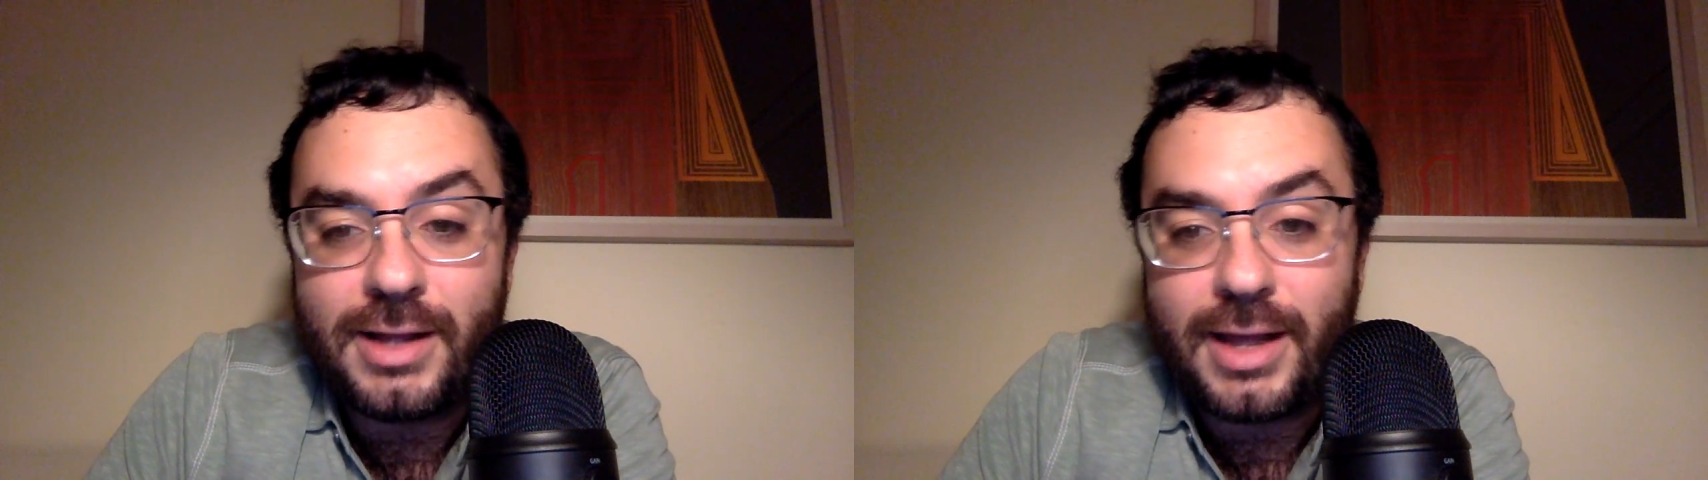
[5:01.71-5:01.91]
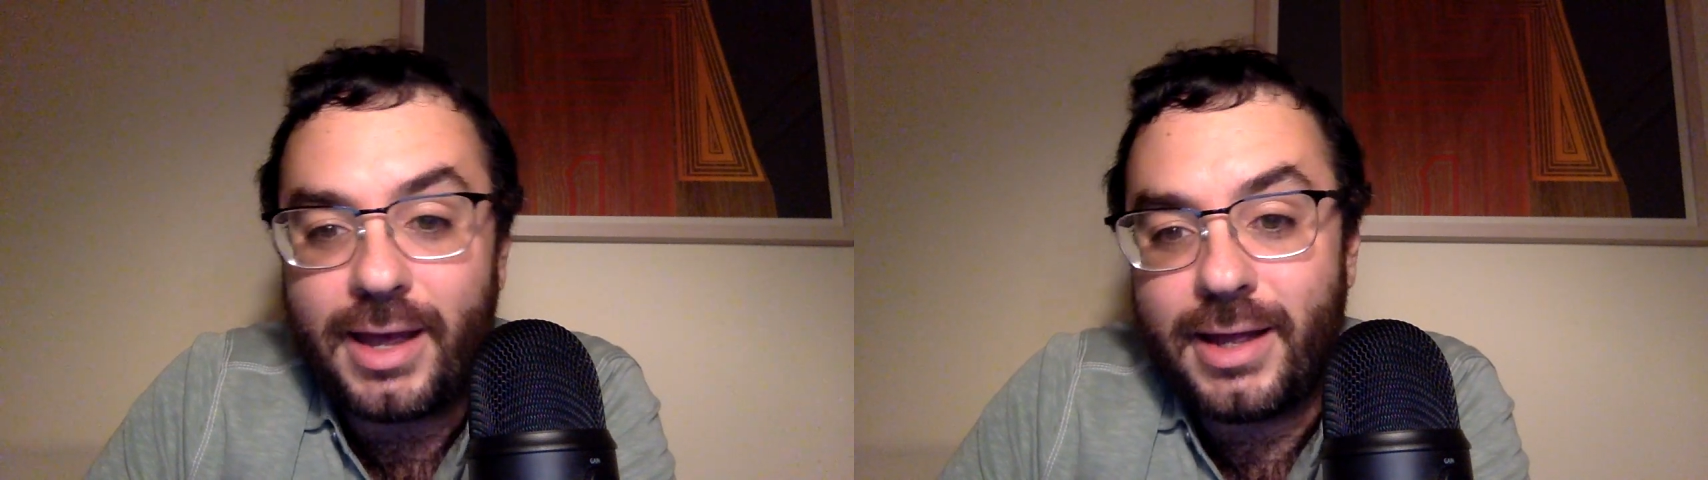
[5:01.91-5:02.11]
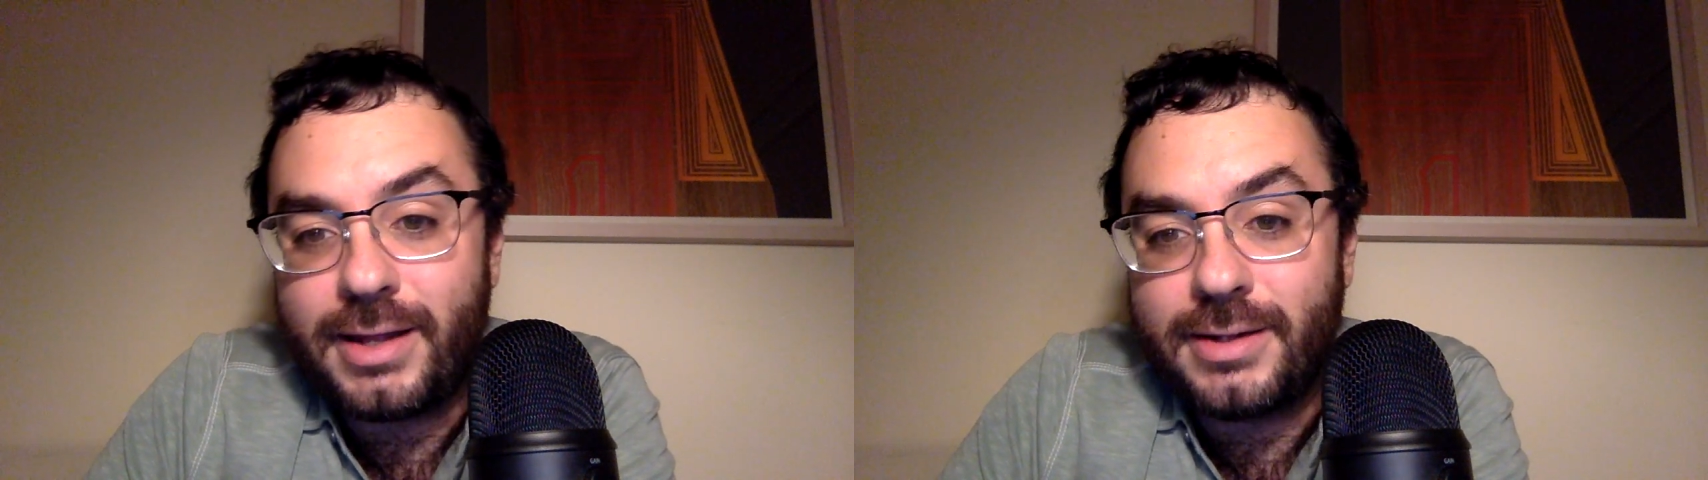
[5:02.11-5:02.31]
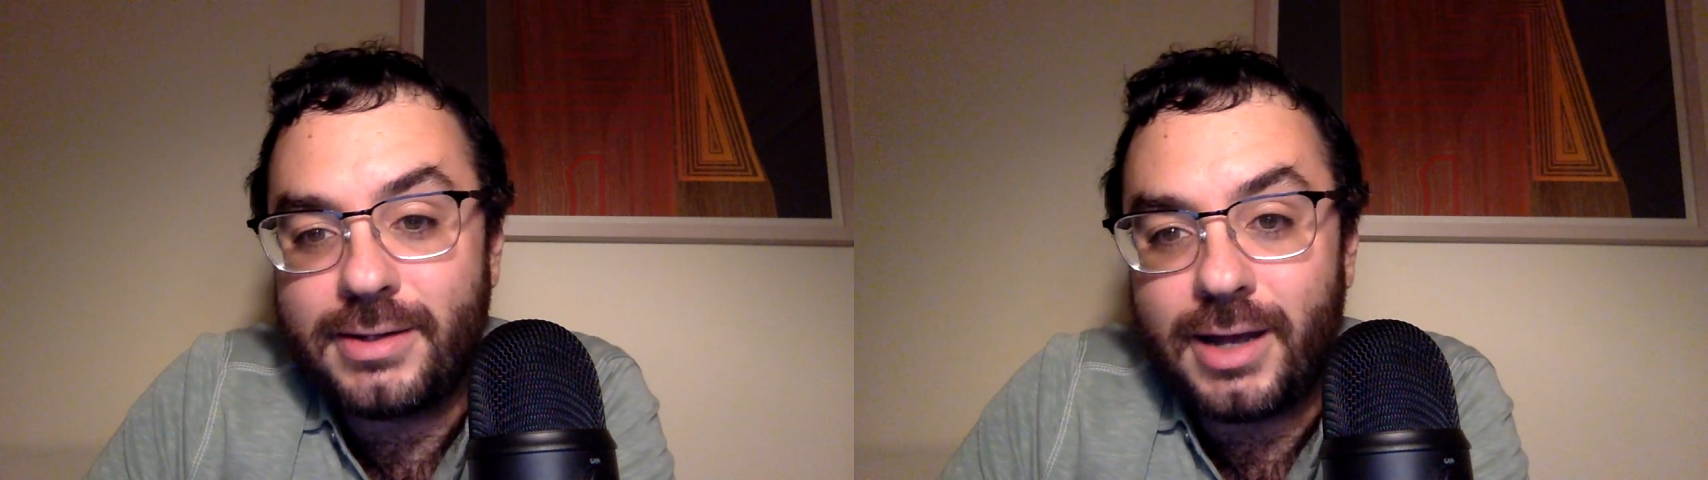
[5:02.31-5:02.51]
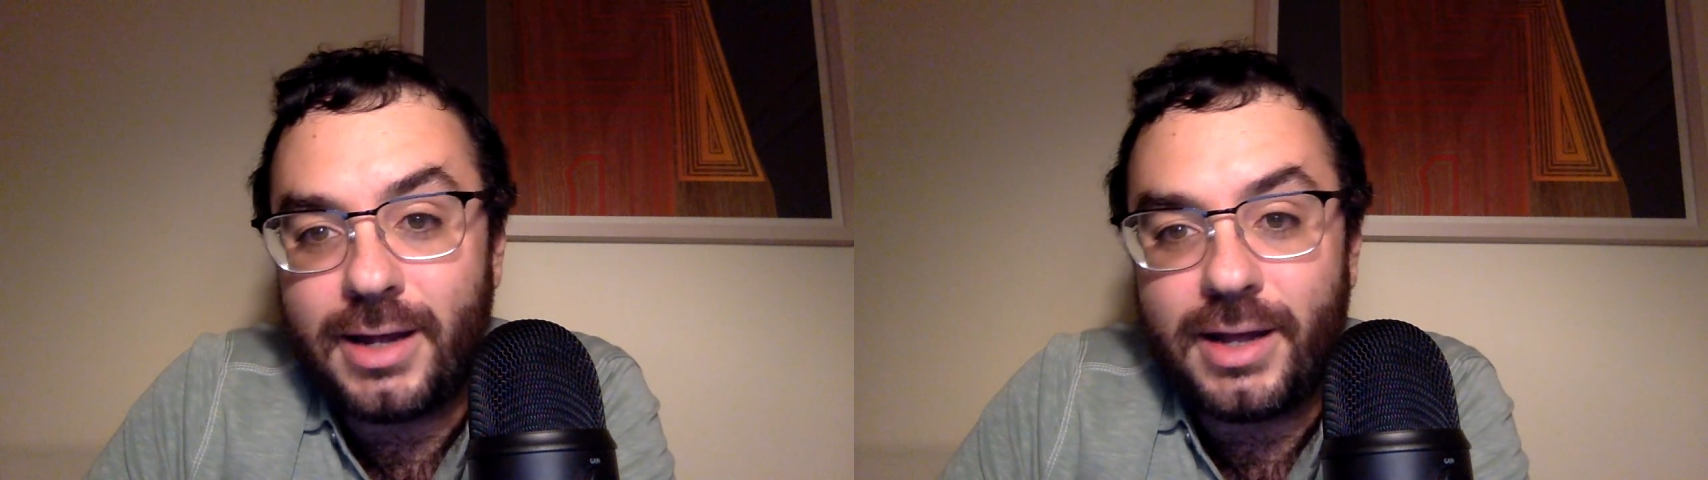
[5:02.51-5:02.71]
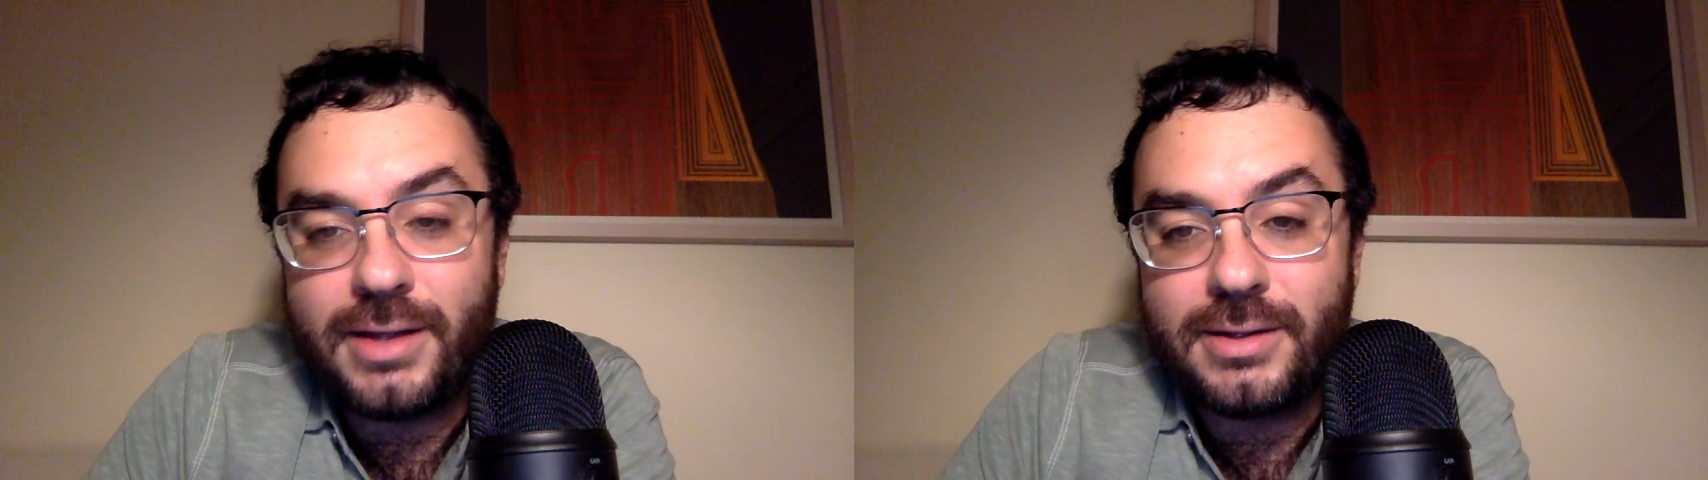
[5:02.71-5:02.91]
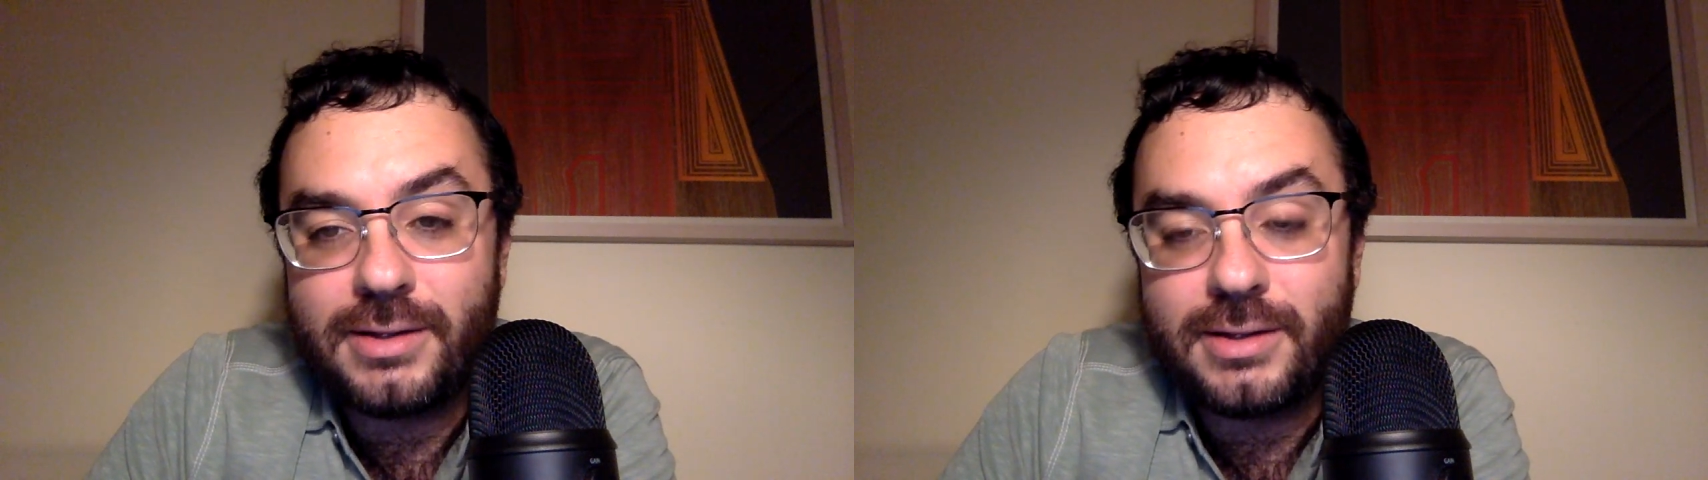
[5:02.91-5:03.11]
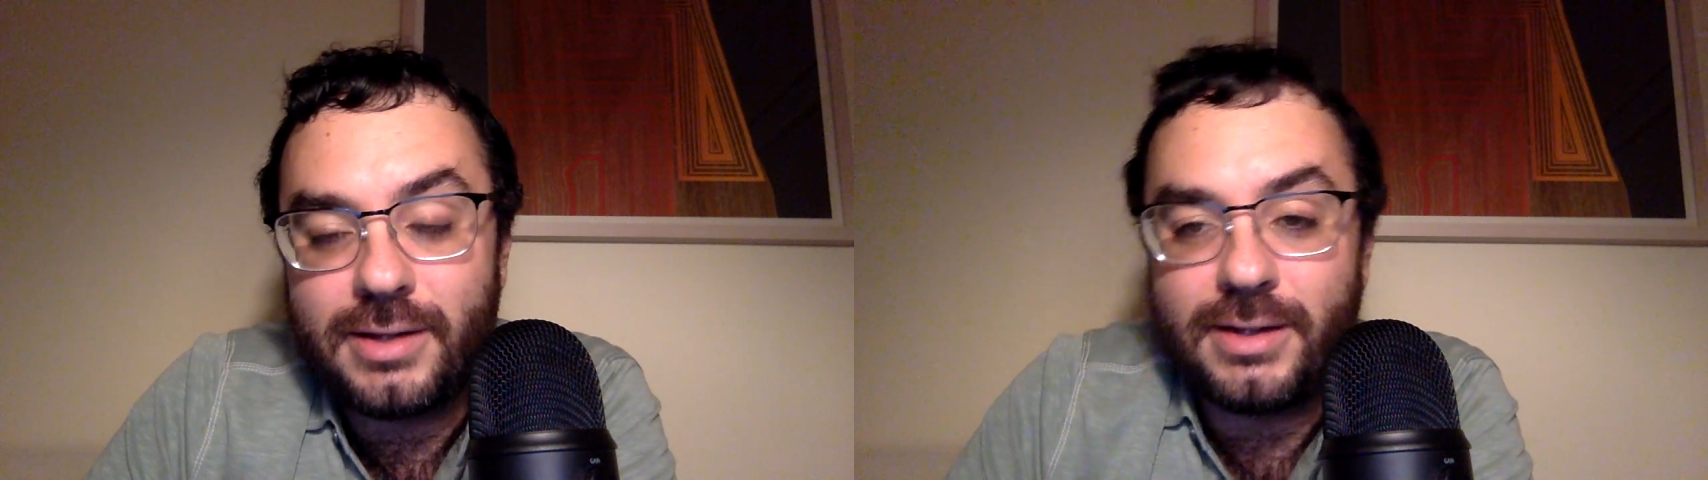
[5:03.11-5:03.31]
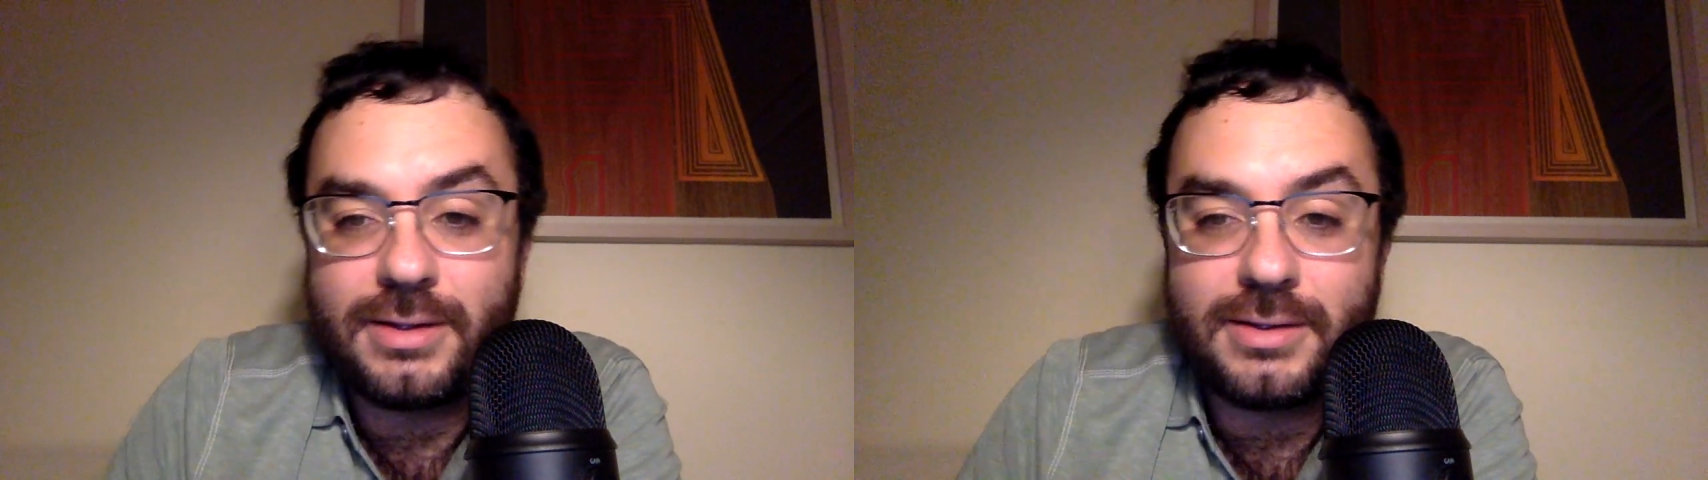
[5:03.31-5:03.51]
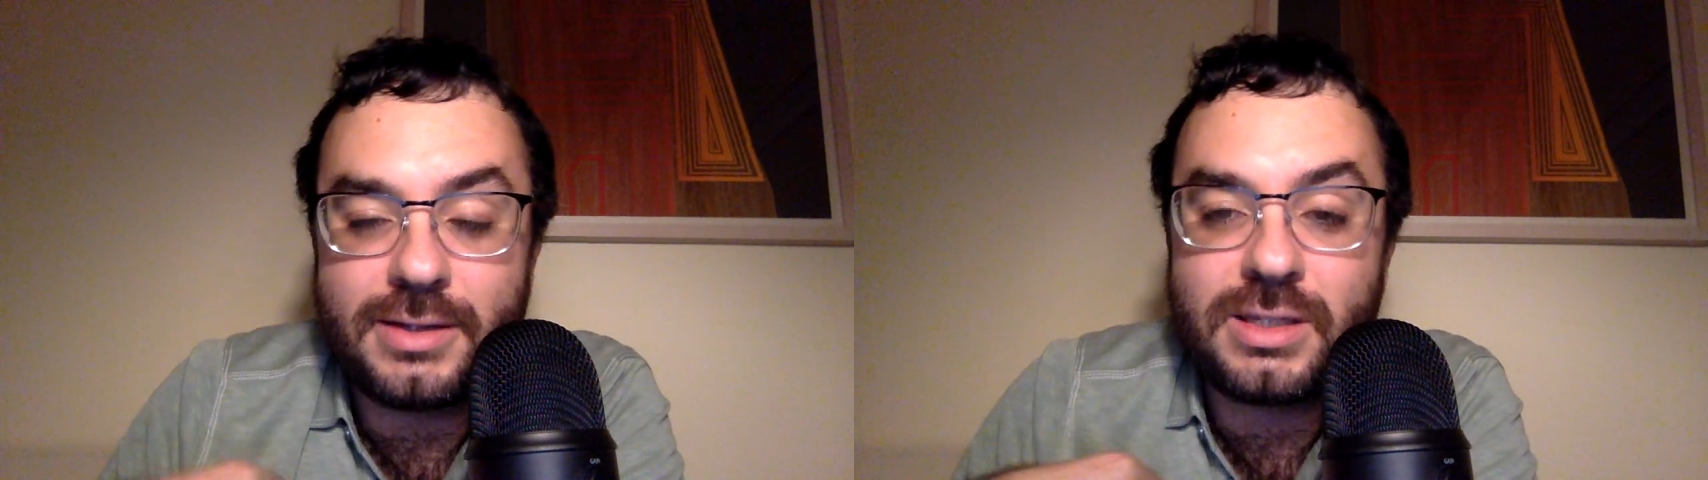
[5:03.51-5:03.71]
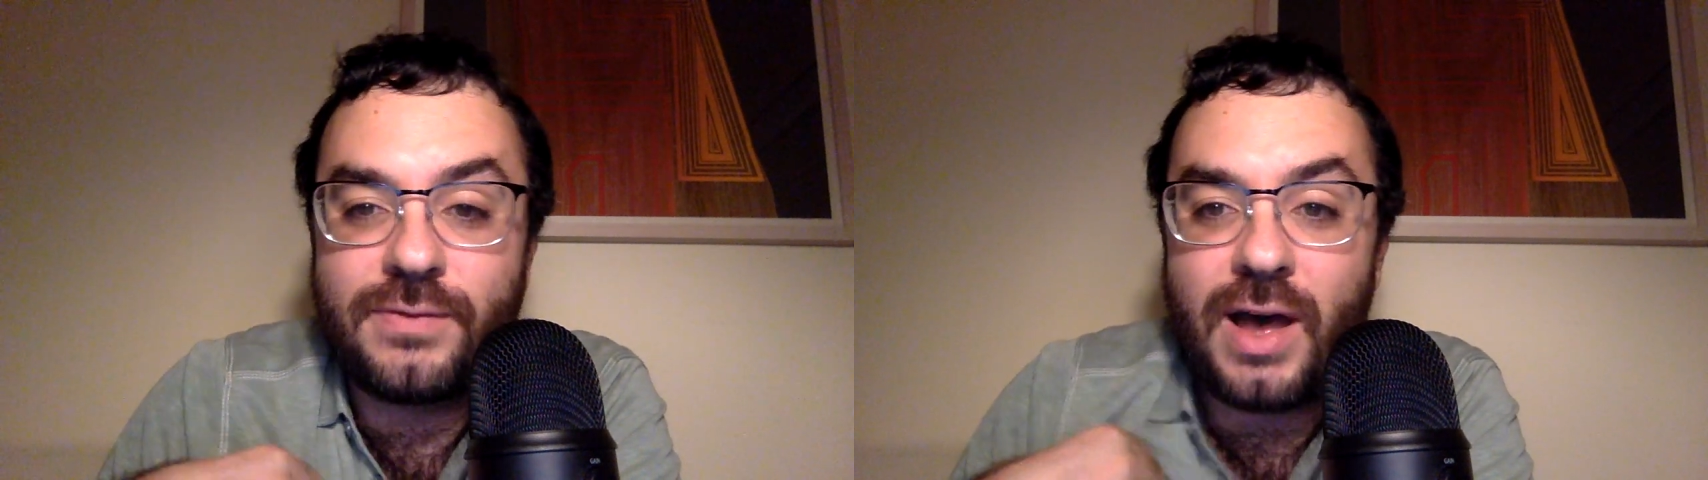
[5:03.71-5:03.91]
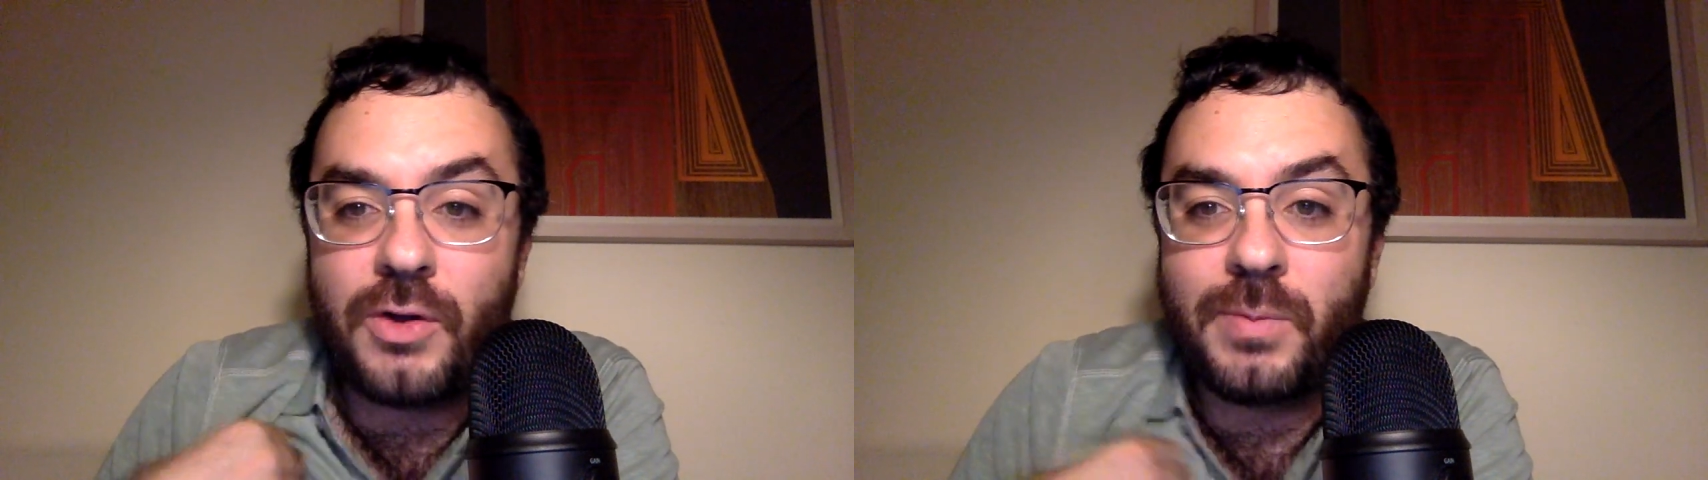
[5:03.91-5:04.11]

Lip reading: and disavow the